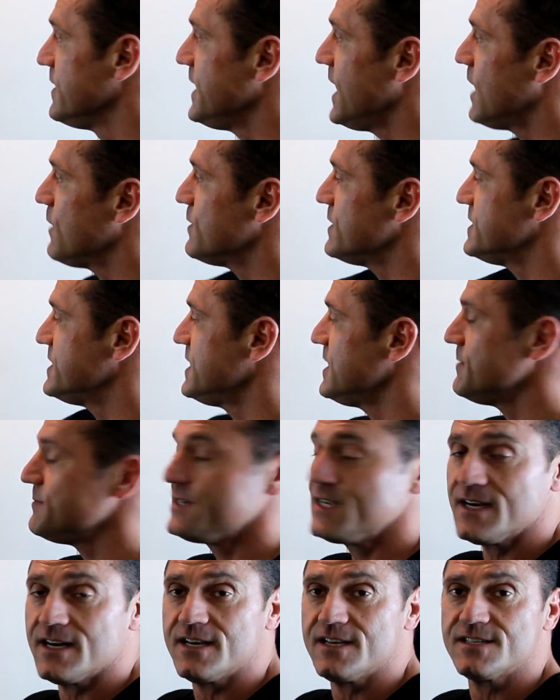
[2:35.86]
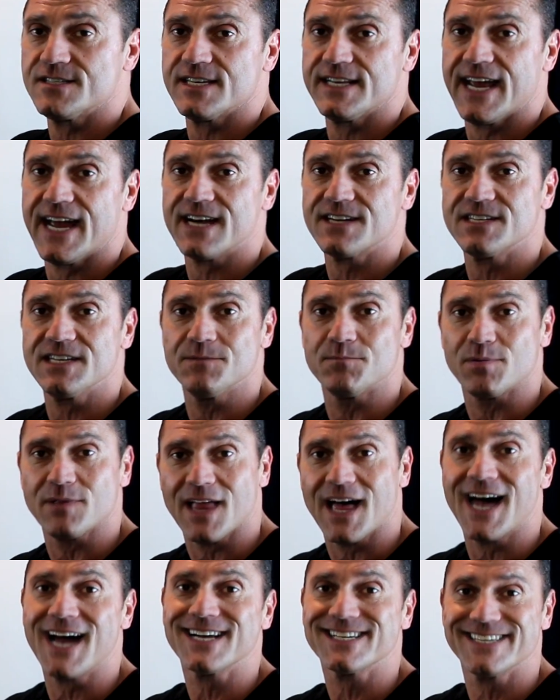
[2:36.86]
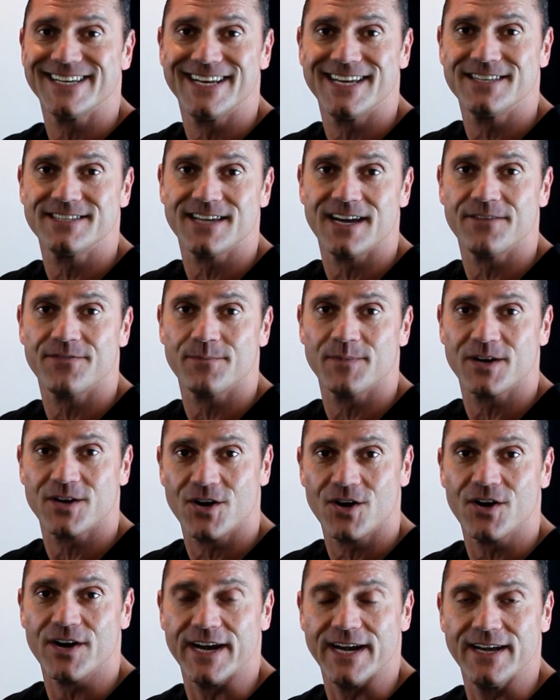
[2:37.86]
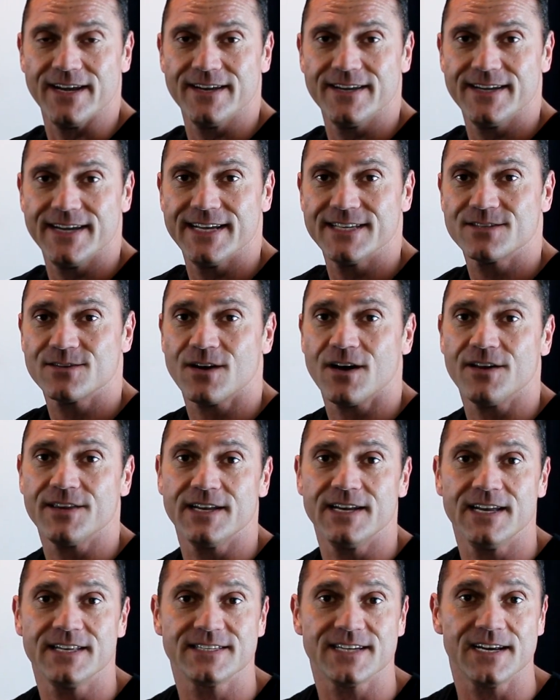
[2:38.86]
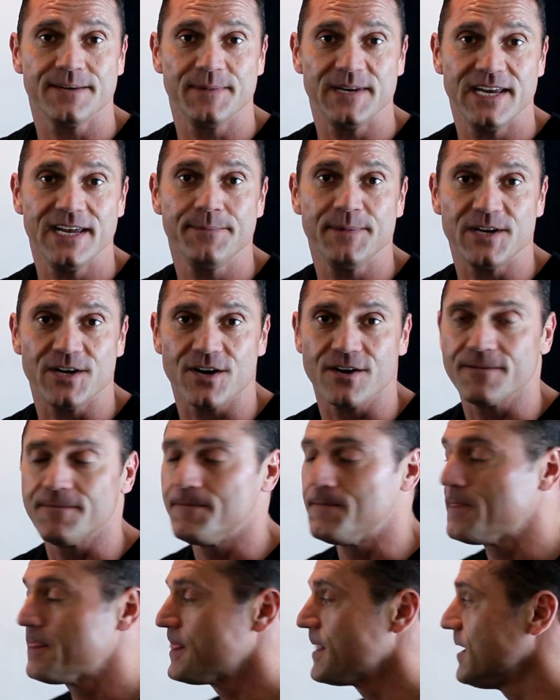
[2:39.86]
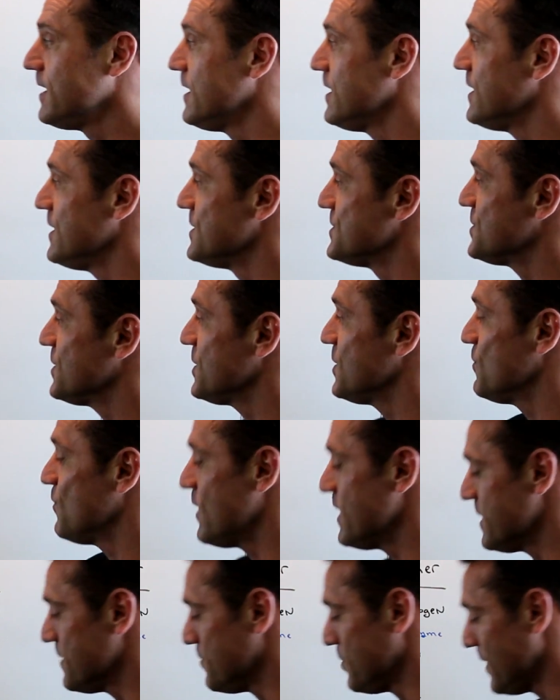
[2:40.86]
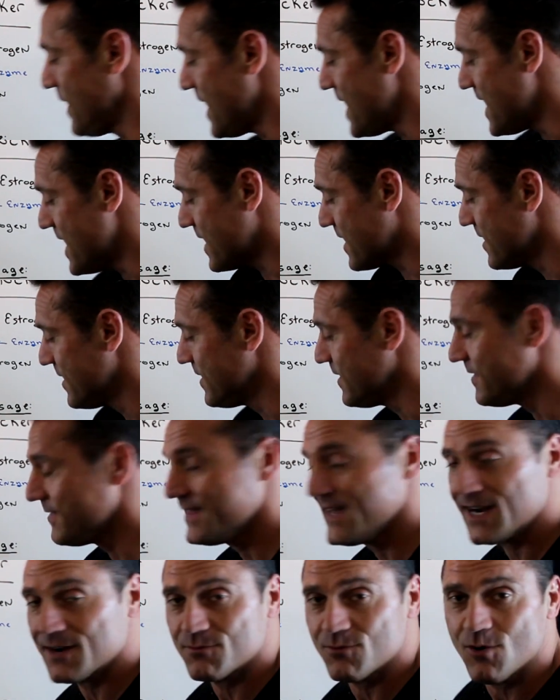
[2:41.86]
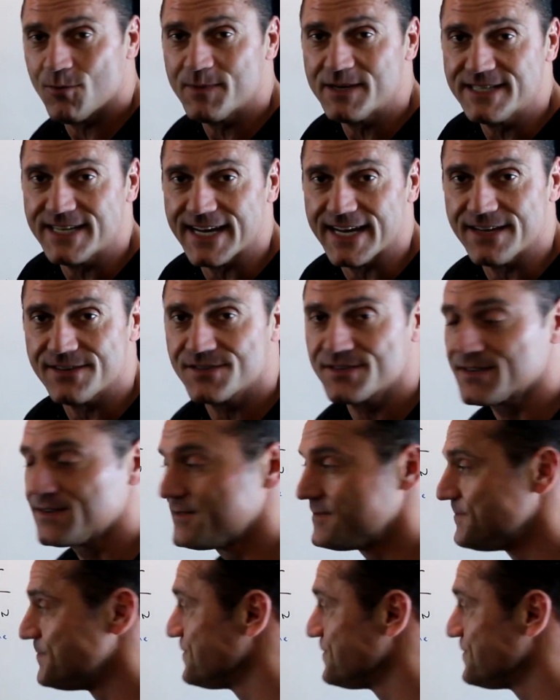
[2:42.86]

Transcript: Now what DIM does, it actually blocks an enzyme from occurring. It's called an enzyme inhibitor. So you want to block that aromatase.